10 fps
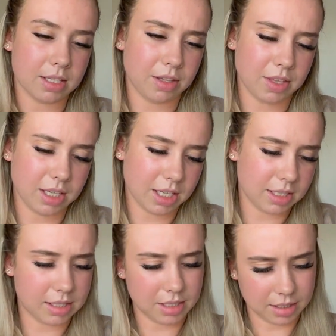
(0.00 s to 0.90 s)
I think
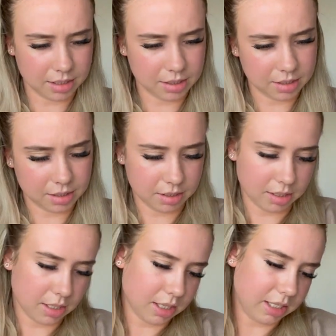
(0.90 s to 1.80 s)
it's the,
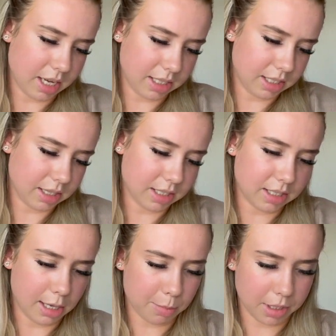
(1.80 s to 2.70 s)
yeah, it's the
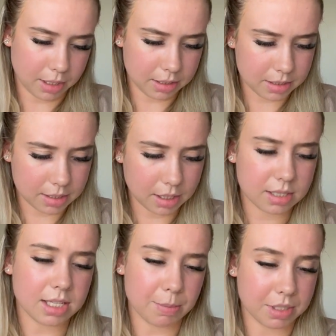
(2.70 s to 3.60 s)
Seamless,
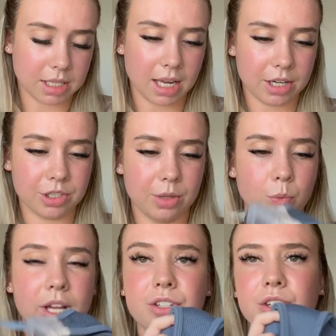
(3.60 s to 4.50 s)
Seamless collection,
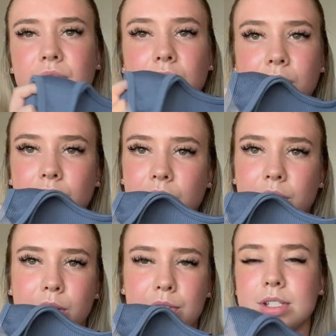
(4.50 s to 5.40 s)
which
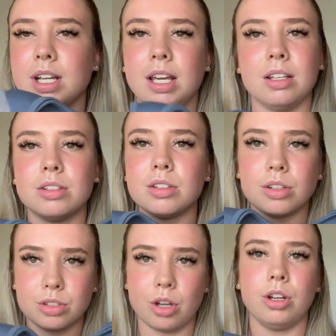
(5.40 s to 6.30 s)
obviously is
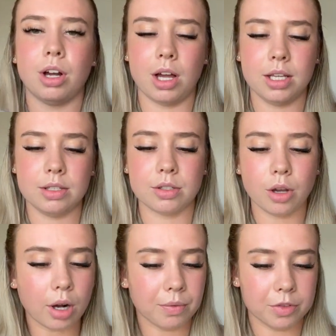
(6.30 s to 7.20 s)
so nice, so
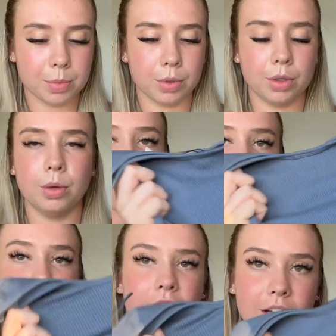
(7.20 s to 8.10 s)
comfortable,
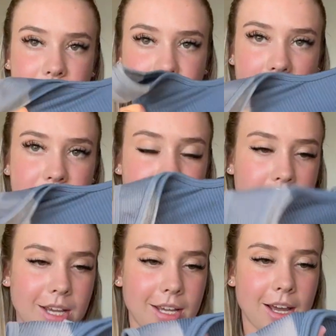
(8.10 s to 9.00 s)
really stretchy.